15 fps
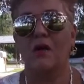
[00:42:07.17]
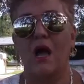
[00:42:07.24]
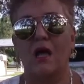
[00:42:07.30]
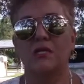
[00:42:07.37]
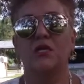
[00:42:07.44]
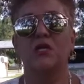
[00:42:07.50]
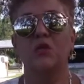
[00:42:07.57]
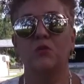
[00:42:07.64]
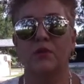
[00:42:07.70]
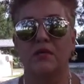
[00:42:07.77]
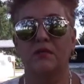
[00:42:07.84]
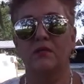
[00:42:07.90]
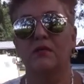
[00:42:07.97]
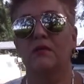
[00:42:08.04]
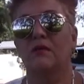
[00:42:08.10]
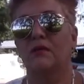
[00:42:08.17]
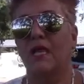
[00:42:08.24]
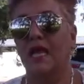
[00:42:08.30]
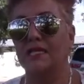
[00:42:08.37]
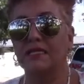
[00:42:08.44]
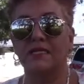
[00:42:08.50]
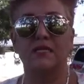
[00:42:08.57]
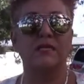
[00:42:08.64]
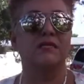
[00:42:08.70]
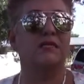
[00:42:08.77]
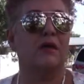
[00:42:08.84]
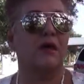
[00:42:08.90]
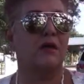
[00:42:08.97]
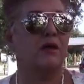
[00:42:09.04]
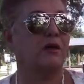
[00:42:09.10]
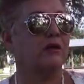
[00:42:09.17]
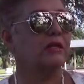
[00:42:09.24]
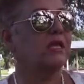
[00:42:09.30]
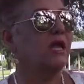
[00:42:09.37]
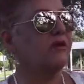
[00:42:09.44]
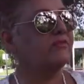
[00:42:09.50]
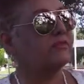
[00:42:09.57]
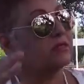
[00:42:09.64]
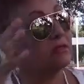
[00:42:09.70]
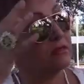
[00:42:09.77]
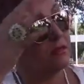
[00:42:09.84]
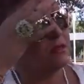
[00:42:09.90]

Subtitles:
non-human entities that are left